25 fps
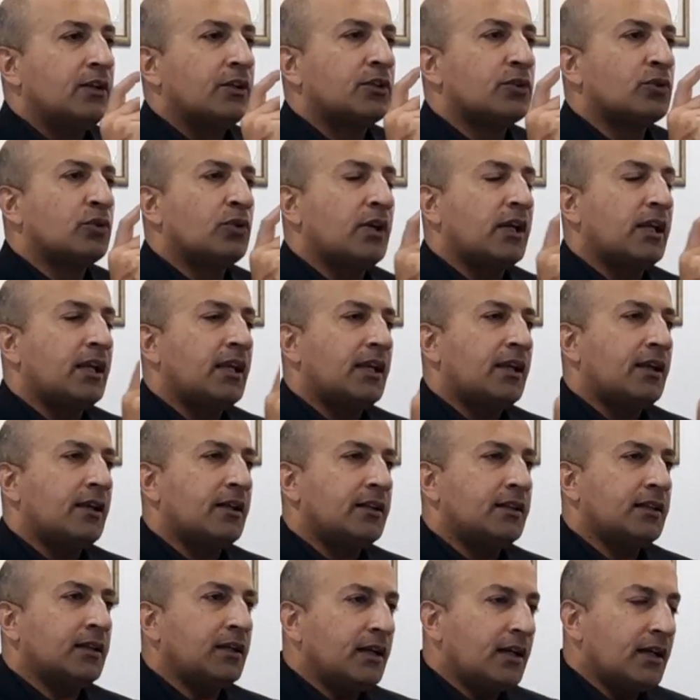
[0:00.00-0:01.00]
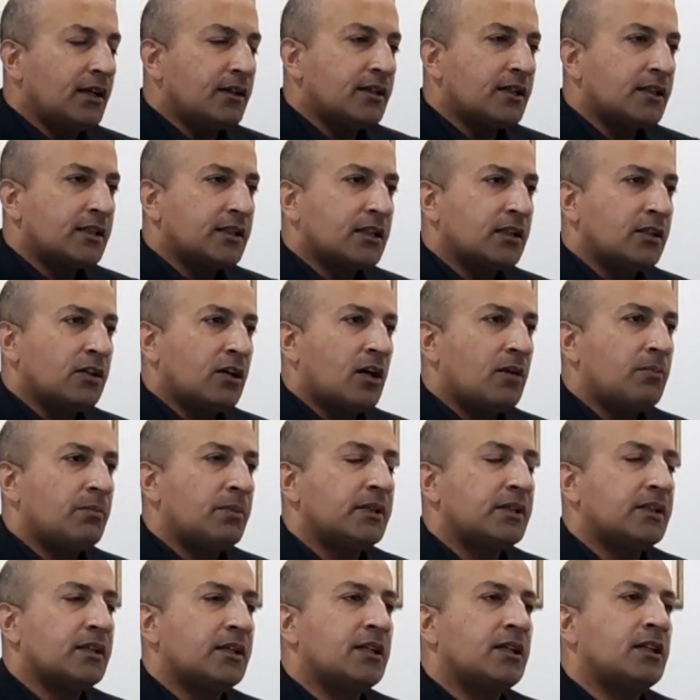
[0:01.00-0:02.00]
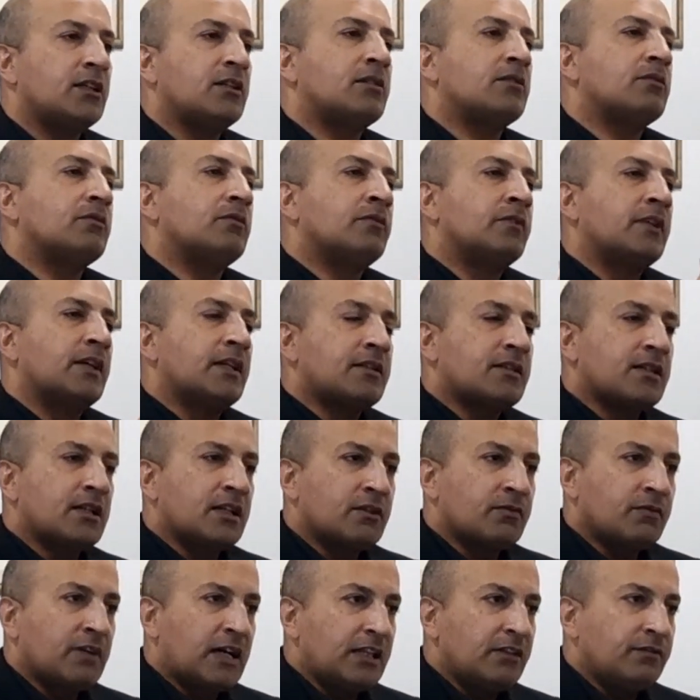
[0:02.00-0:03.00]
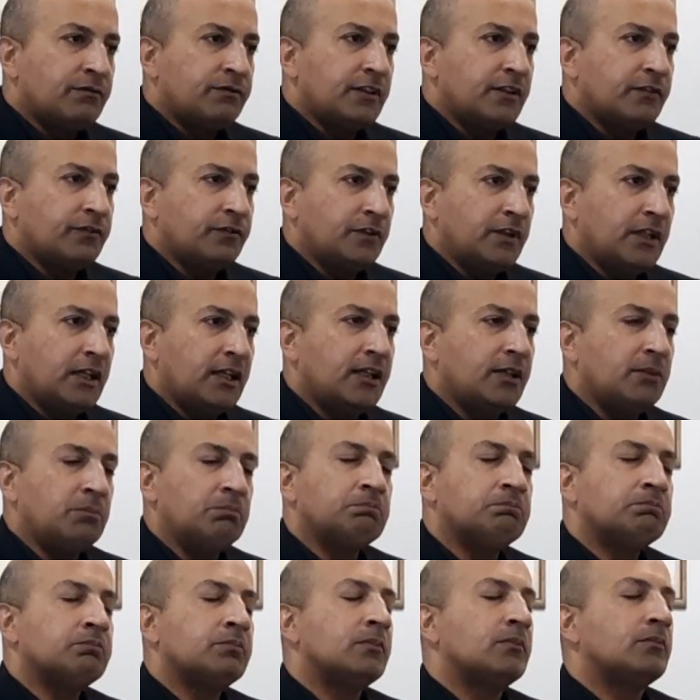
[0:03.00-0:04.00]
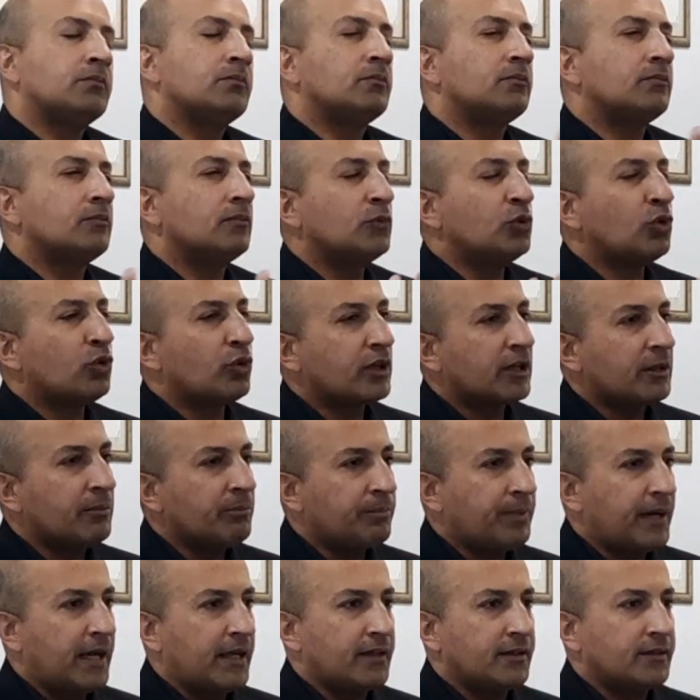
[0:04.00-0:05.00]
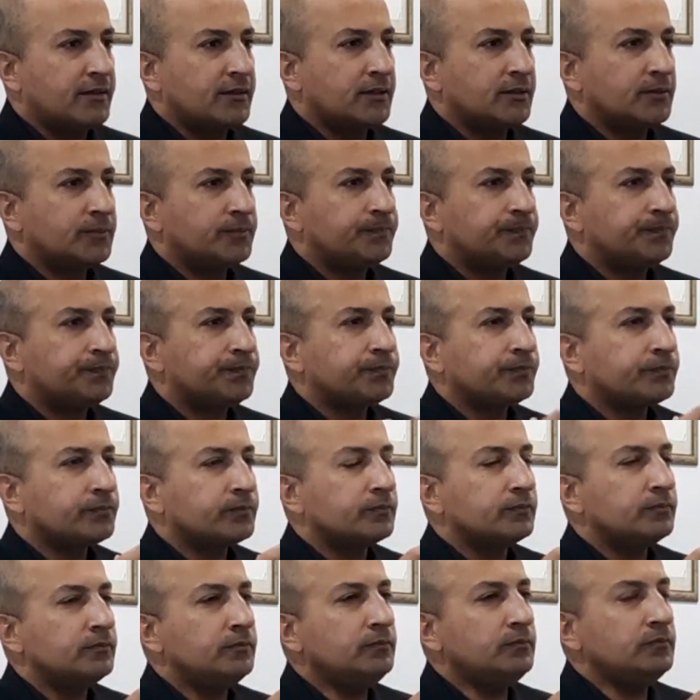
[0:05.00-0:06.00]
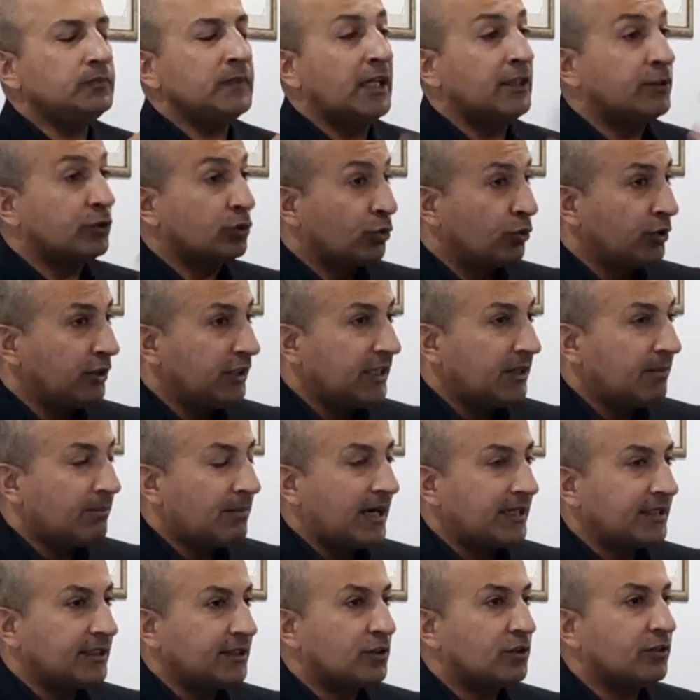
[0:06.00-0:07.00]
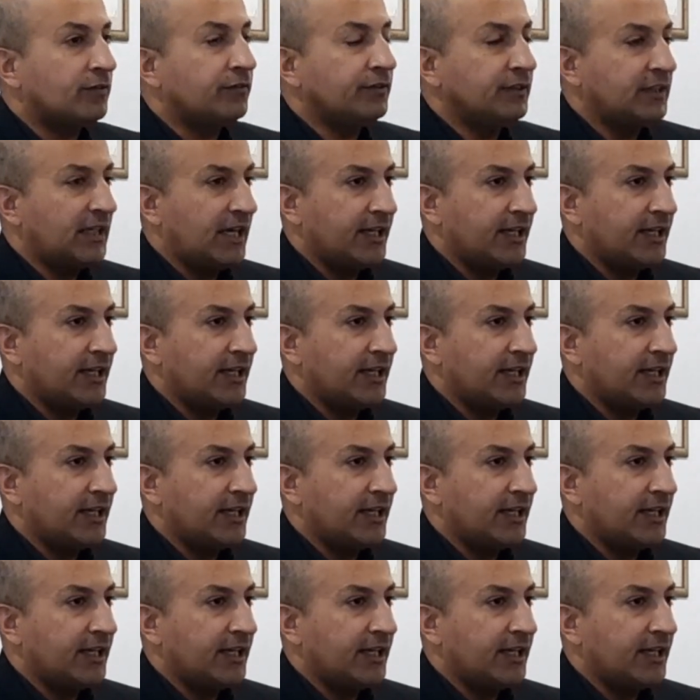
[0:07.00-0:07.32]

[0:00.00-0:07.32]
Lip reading: So 300 kilometers versus 150, no comparison. It's only a matter of